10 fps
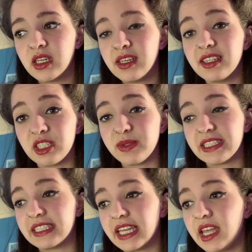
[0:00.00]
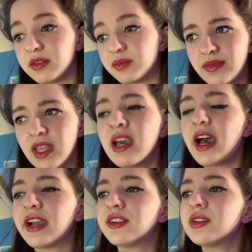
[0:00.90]
He speaks again.
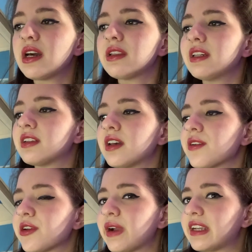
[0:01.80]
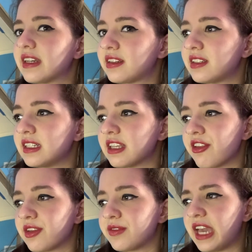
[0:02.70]
"I do not need to know their identities
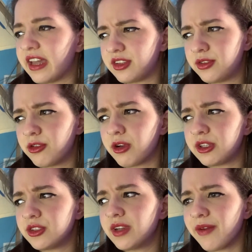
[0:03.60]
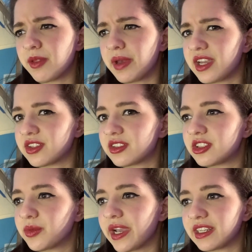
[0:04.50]
as of yet, for I do have the patience
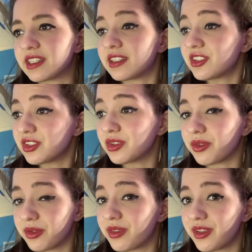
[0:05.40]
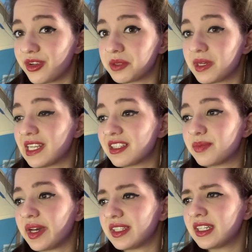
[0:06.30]
to wait an additional 30 minutes,
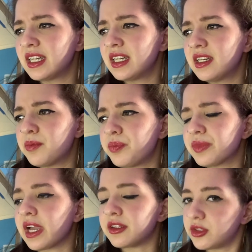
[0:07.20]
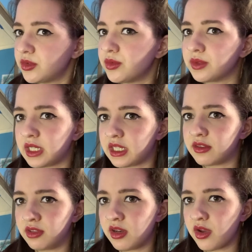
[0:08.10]
but I do
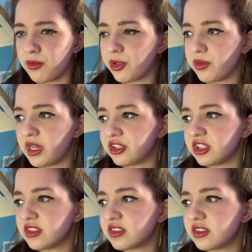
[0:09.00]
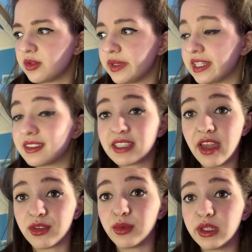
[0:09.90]
need to know their ages, so we can
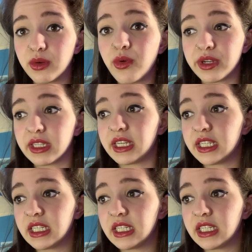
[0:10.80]
schedule accordingly."